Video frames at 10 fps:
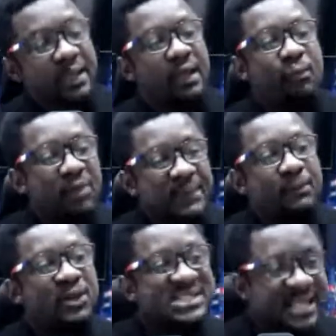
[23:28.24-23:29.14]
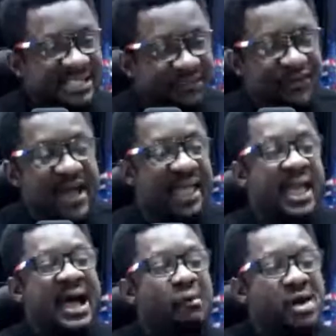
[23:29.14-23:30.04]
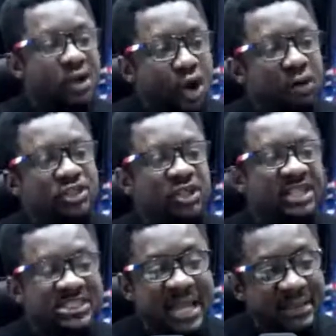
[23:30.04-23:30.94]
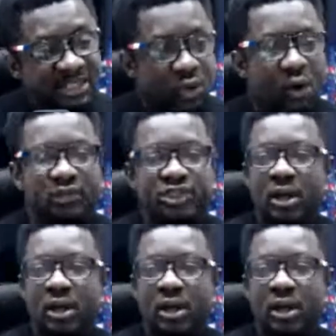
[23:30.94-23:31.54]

must testify. Our culture, the Chinese culture,